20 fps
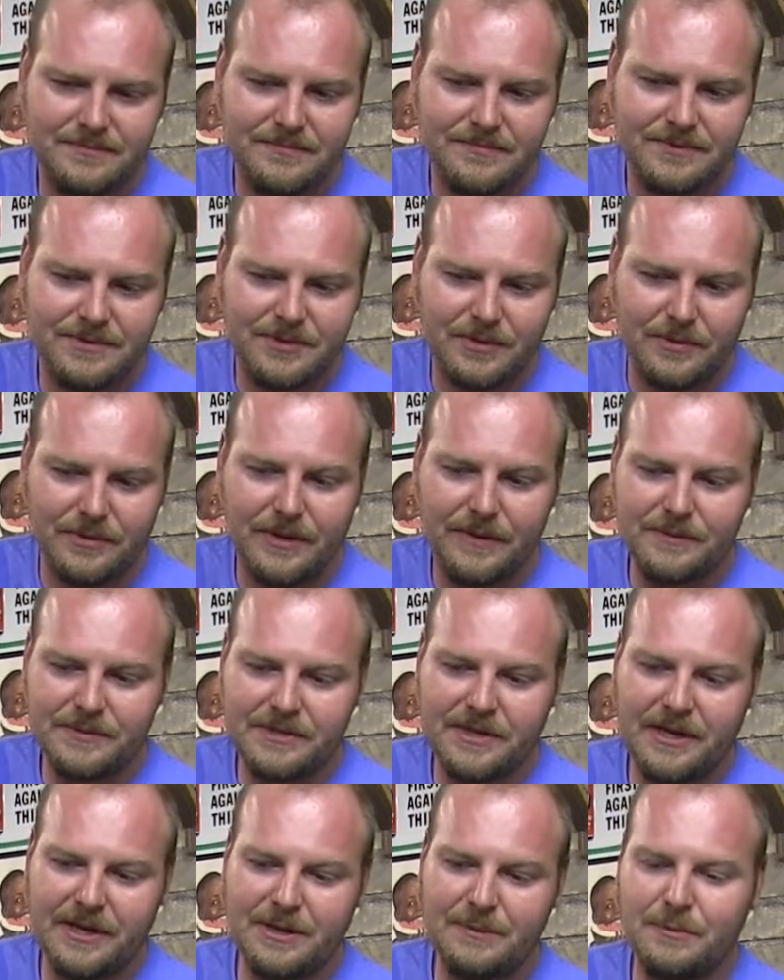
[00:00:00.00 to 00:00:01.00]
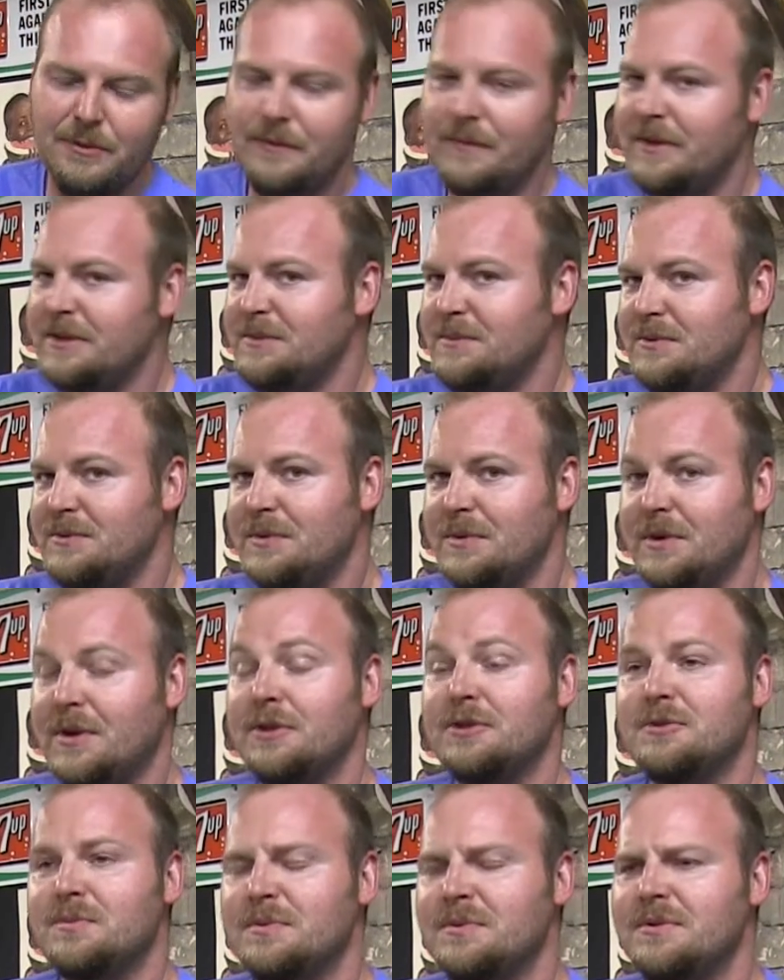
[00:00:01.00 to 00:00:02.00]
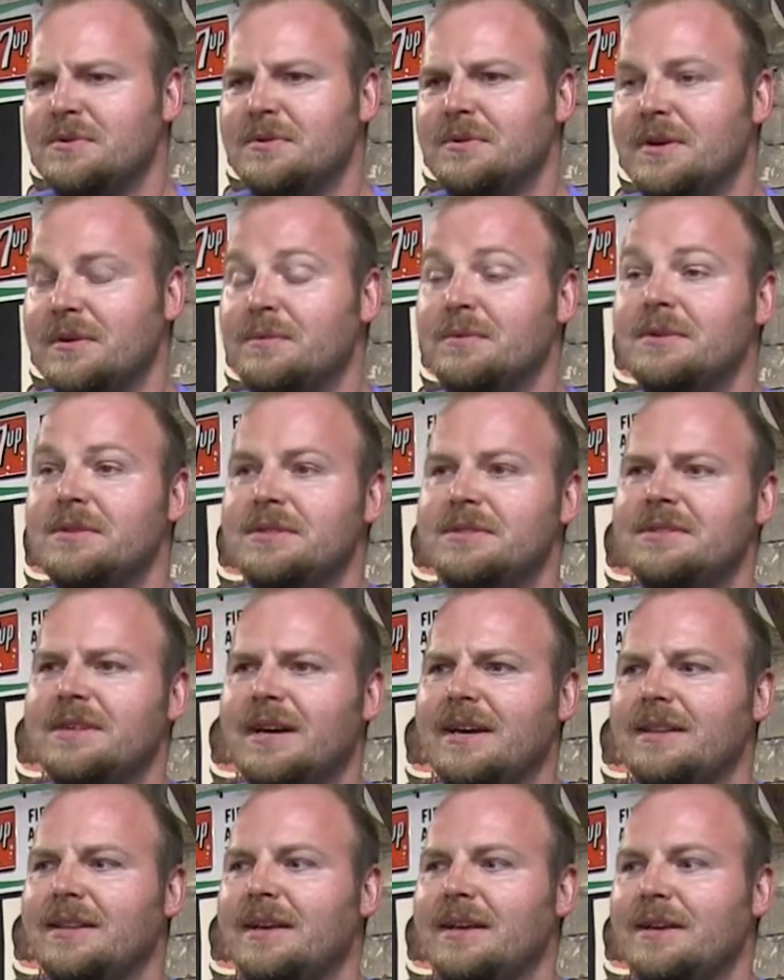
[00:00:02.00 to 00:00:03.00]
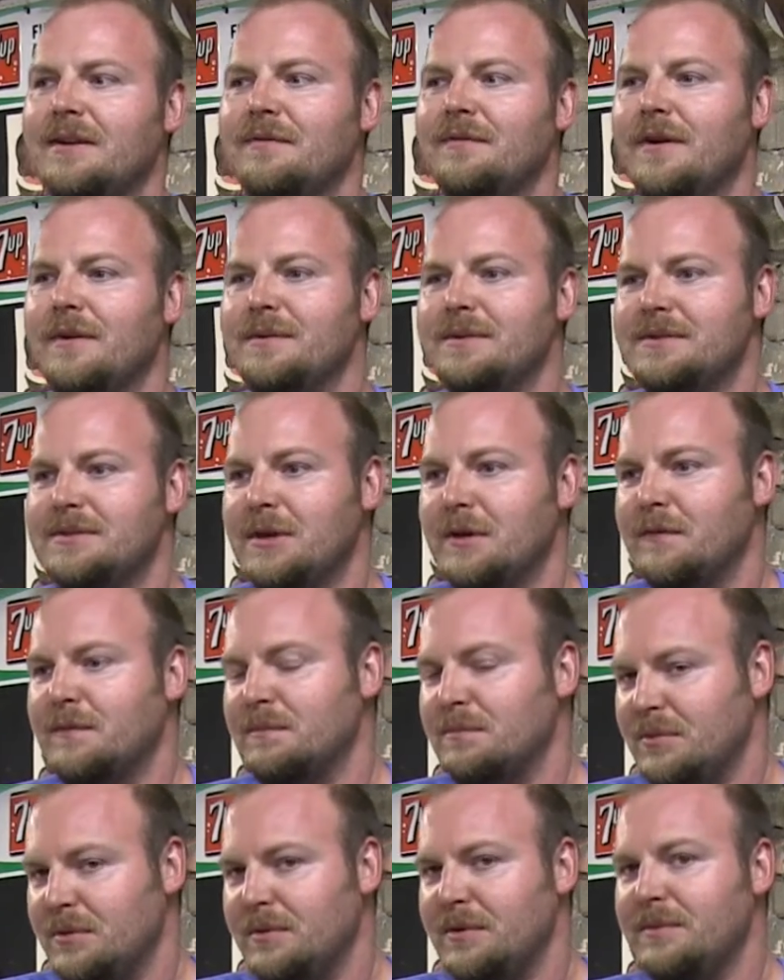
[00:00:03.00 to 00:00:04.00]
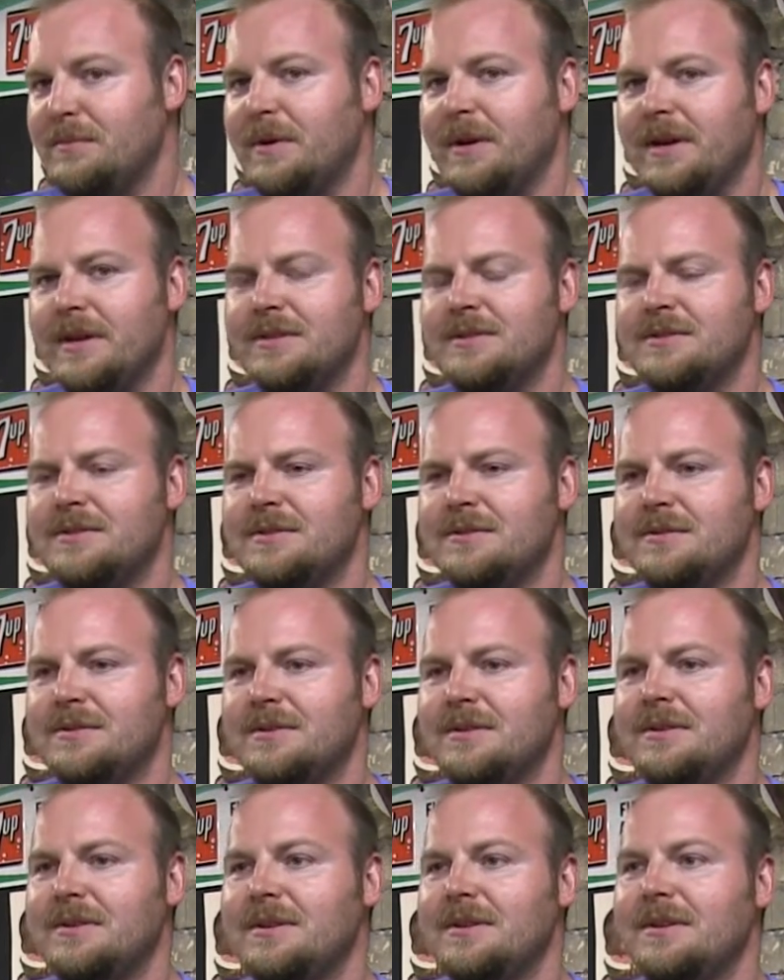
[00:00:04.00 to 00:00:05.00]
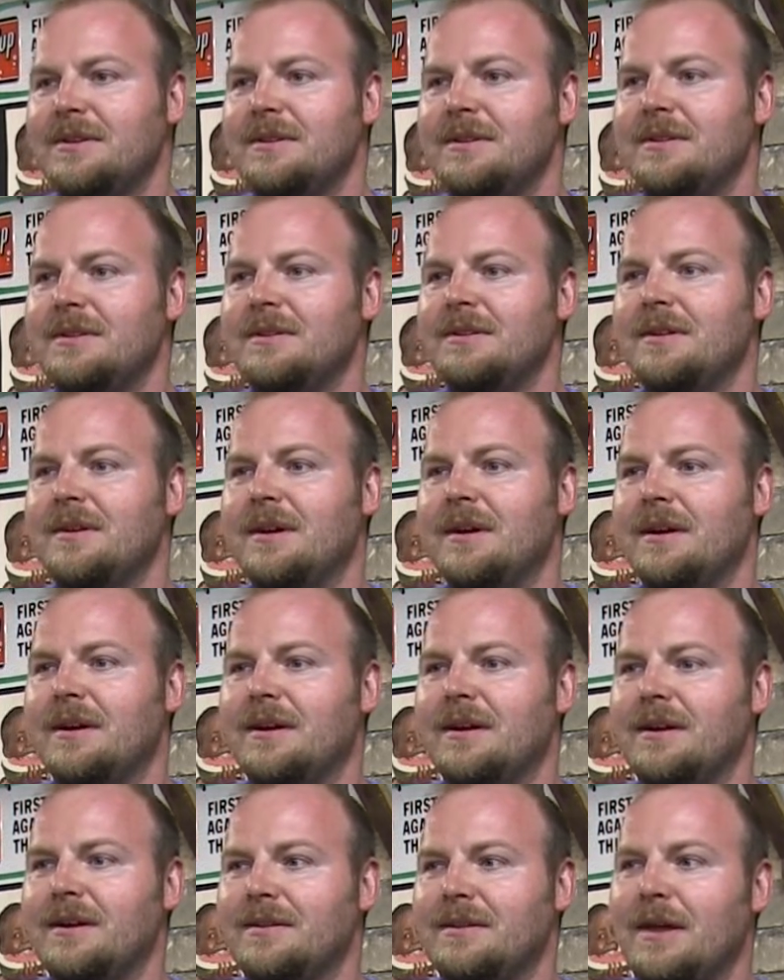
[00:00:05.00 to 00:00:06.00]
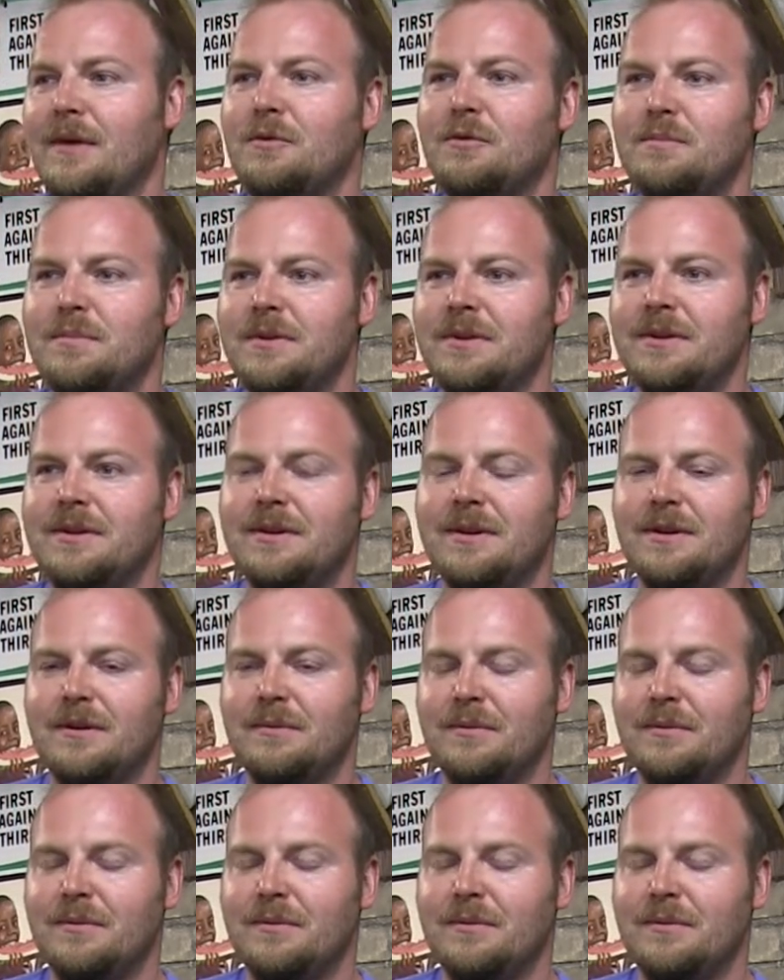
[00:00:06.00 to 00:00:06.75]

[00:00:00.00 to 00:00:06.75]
so that was kind of the motivation between an entrepreneur. I really decided that if I was self-employed by age 30, that would be